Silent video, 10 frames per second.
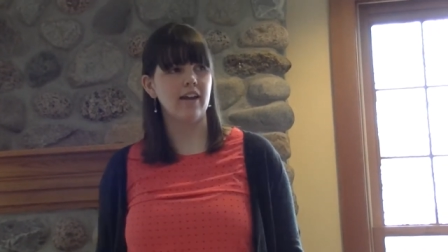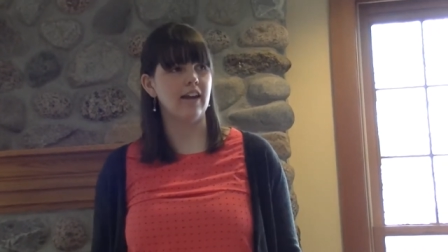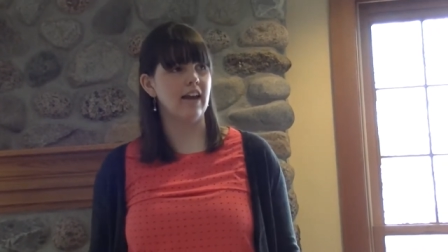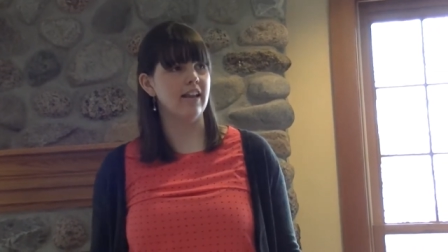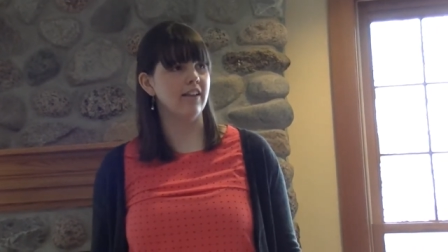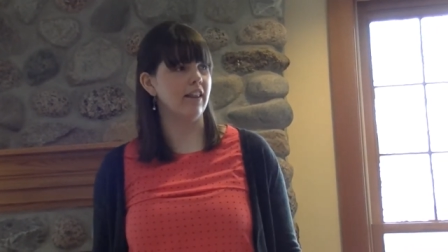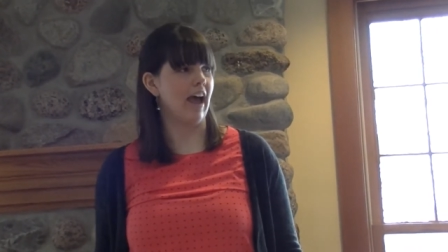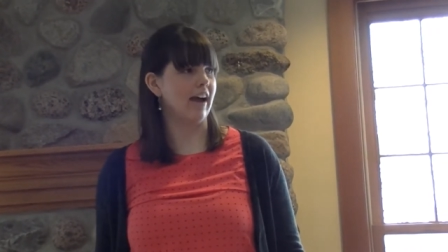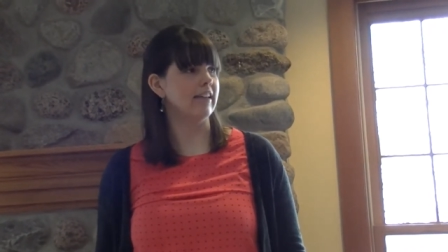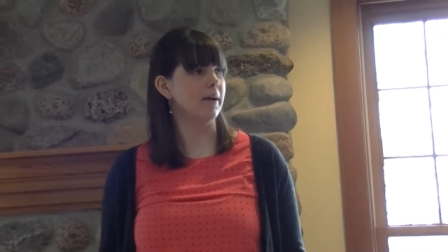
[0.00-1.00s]
in the
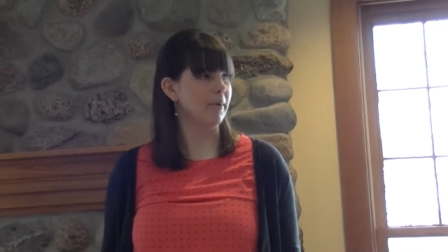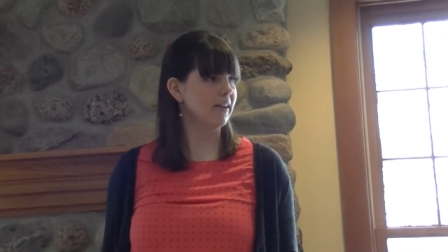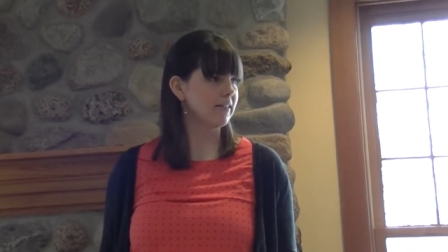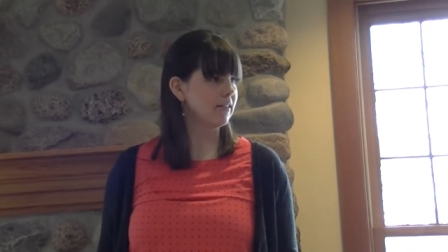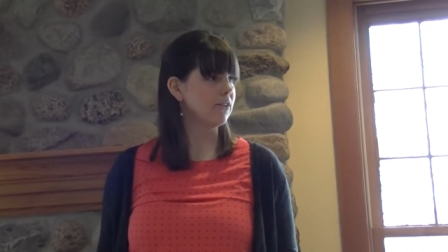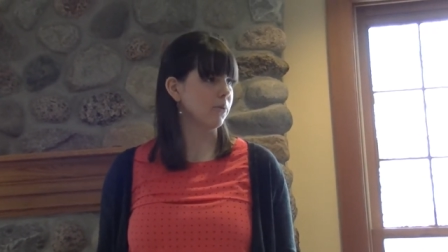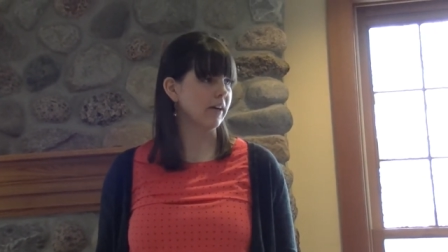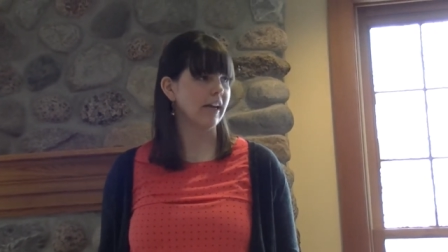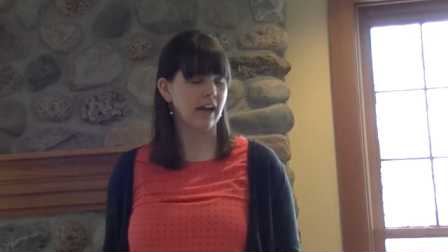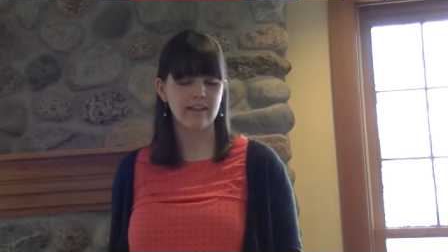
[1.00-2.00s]
academics to
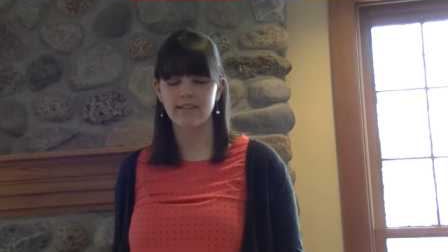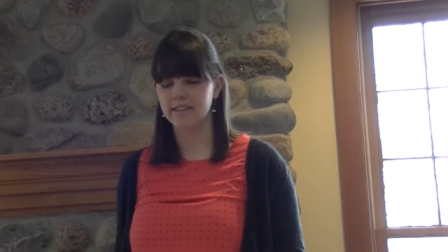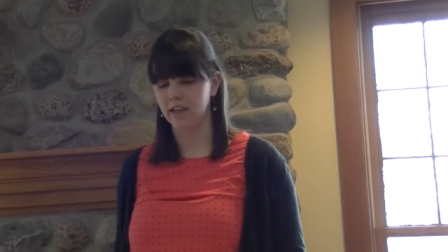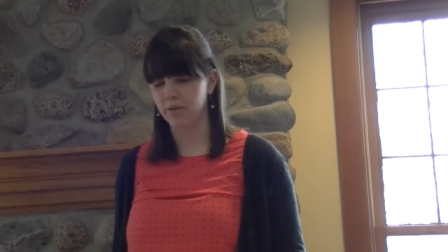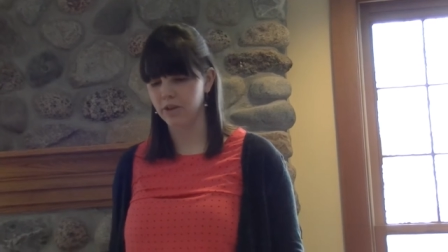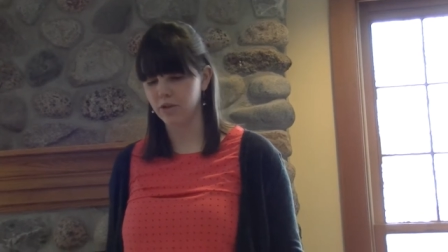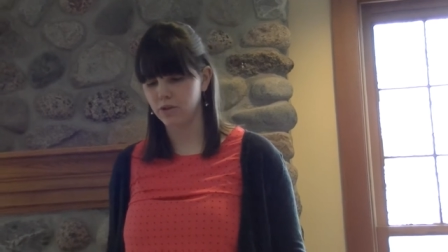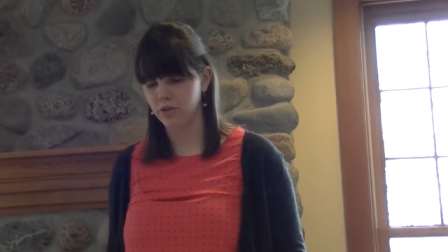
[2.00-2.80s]
working on this skill with your